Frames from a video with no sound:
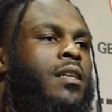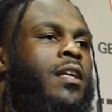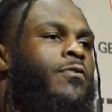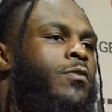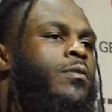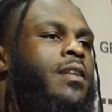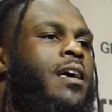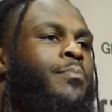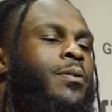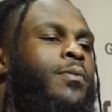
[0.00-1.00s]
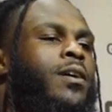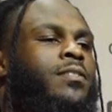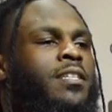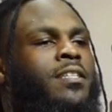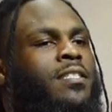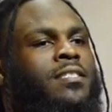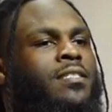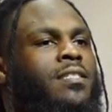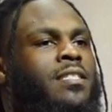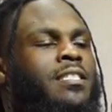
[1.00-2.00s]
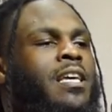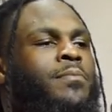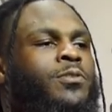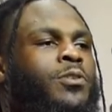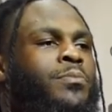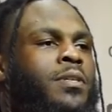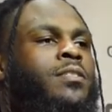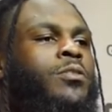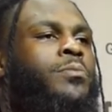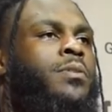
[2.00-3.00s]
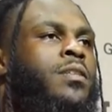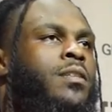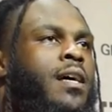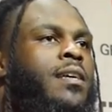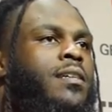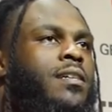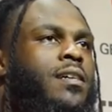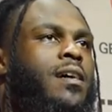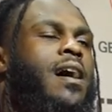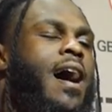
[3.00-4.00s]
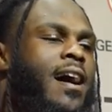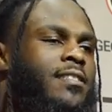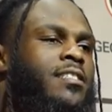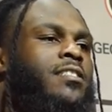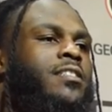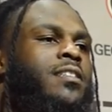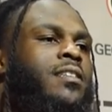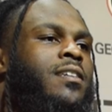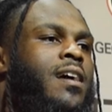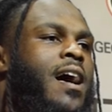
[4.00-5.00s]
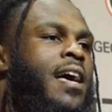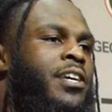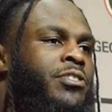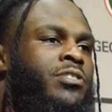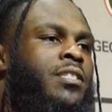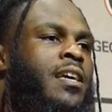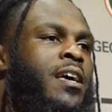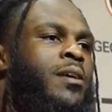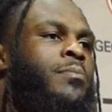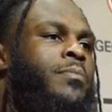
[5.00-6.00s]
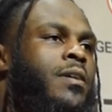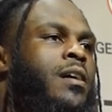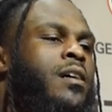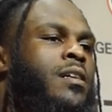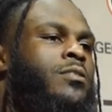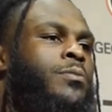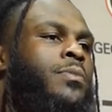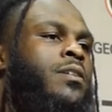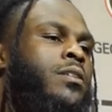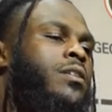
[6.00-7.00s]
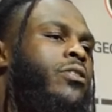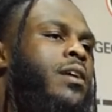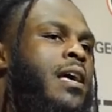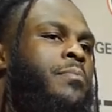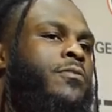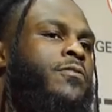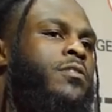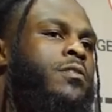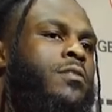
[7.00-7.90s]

level that people are thinking this game is going to be, it's going to be like high intensity, high energy game. It's going to be a great atmosphere.